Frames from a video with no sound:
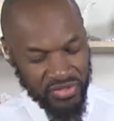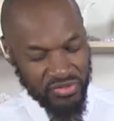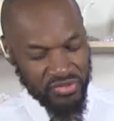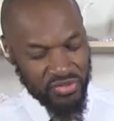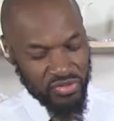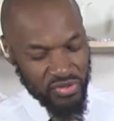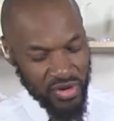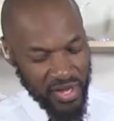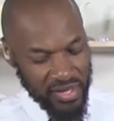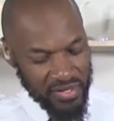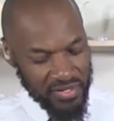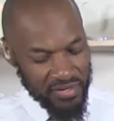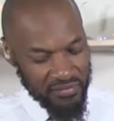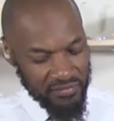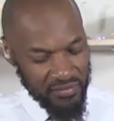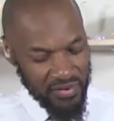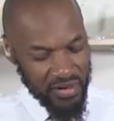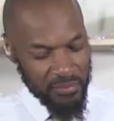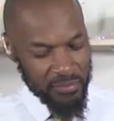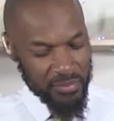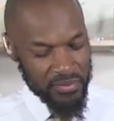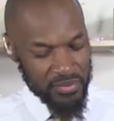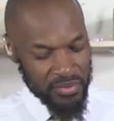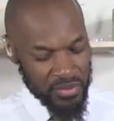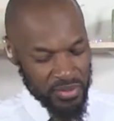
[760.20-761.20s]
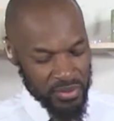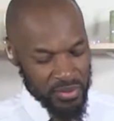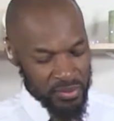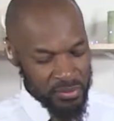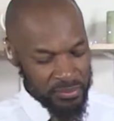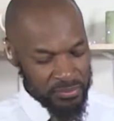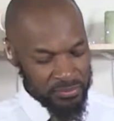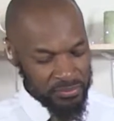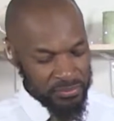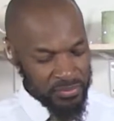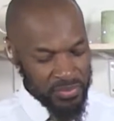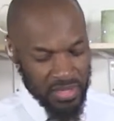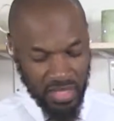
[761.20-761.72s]
try and develop a new,
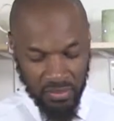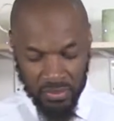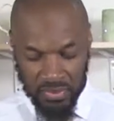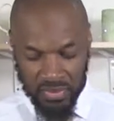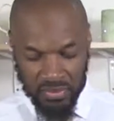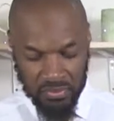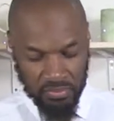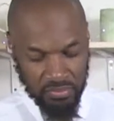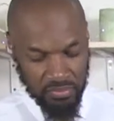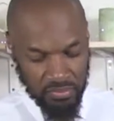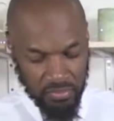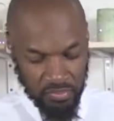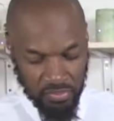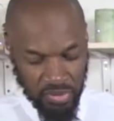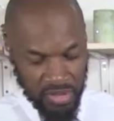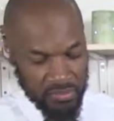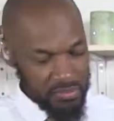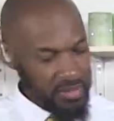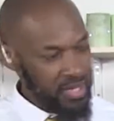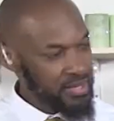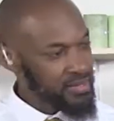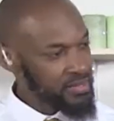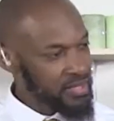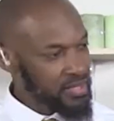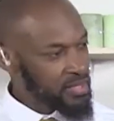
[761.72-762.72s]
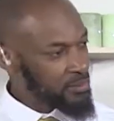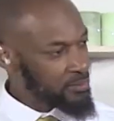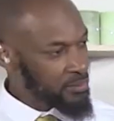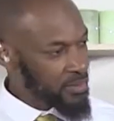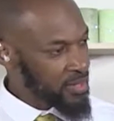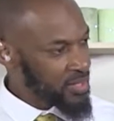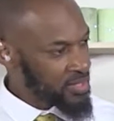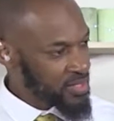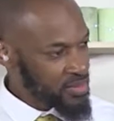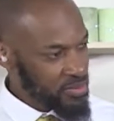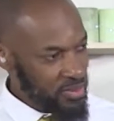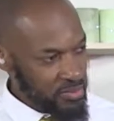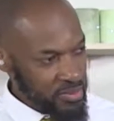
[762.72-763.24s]
like we bring back dinner
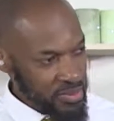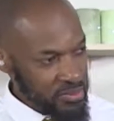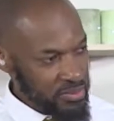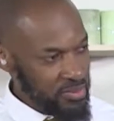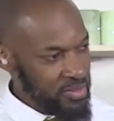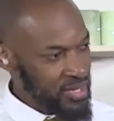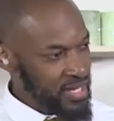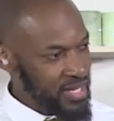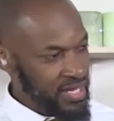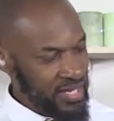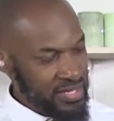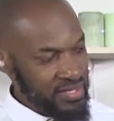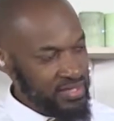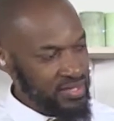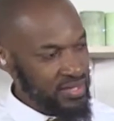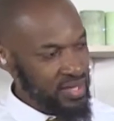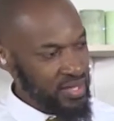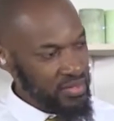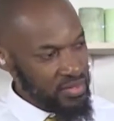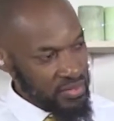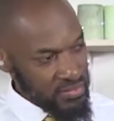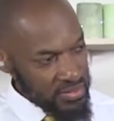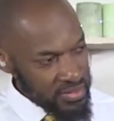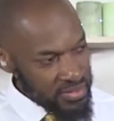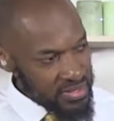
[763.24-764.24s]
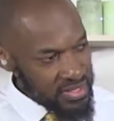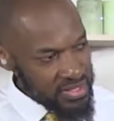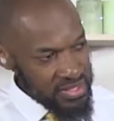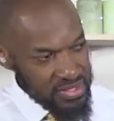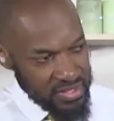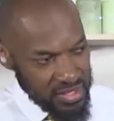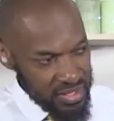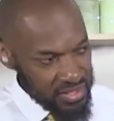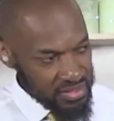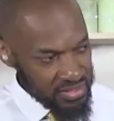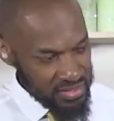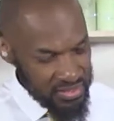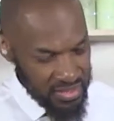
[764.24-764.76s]
parties where people eat together and
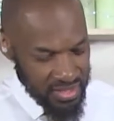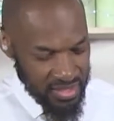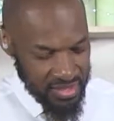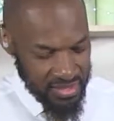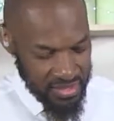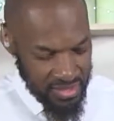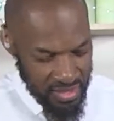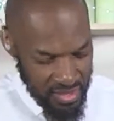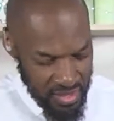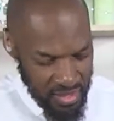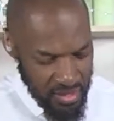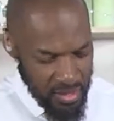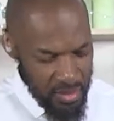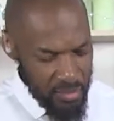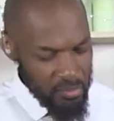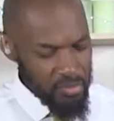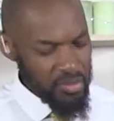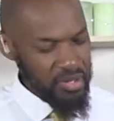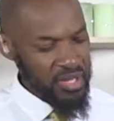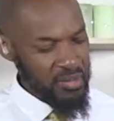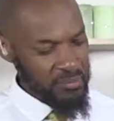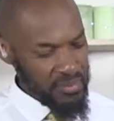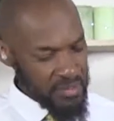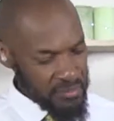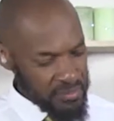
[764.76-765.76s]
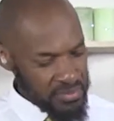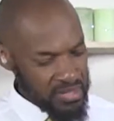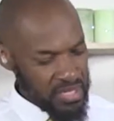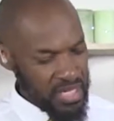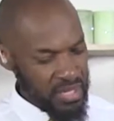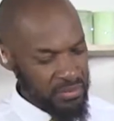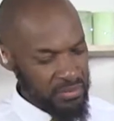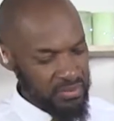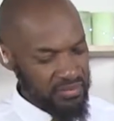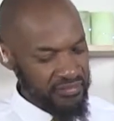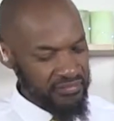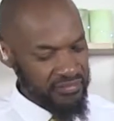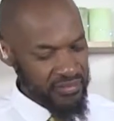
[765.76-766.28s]
discuss yeah, things, yeah. bringing people together
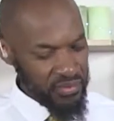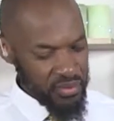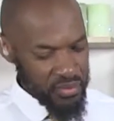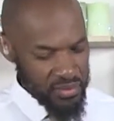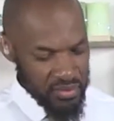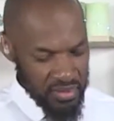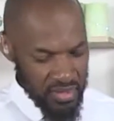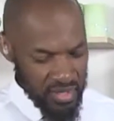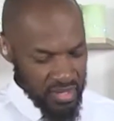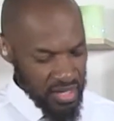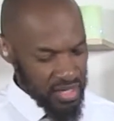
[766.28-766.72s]
with food.